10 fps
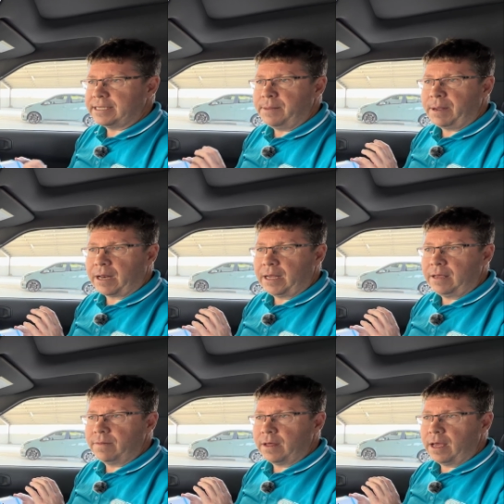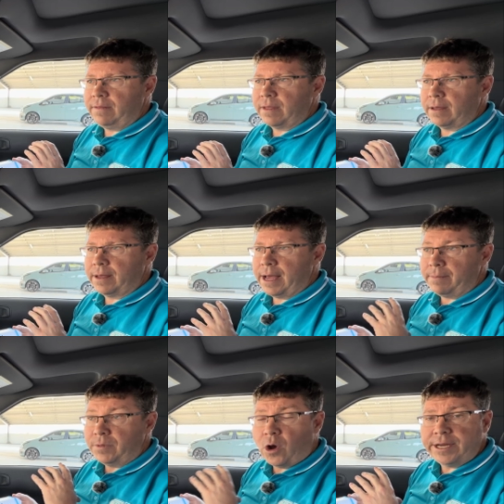are typically in the in the
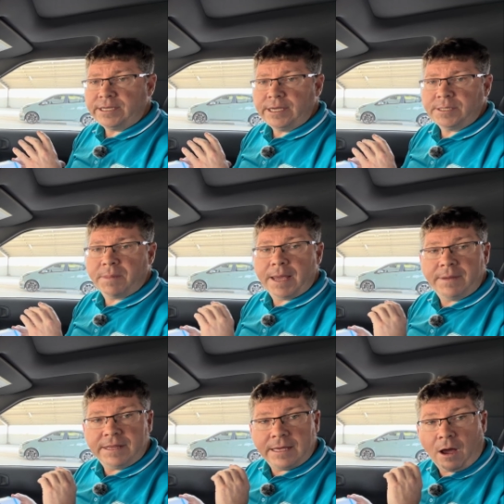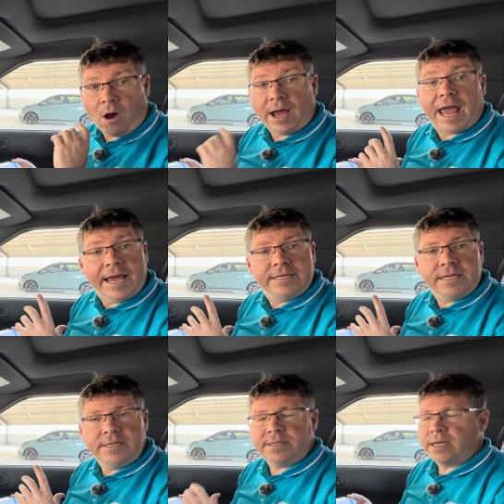um, 90s, maybe the high
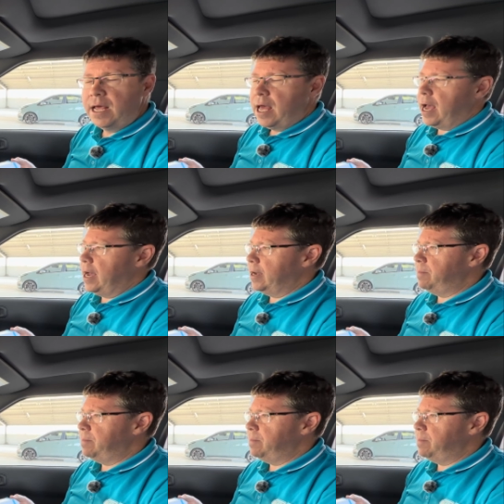80s, yeah.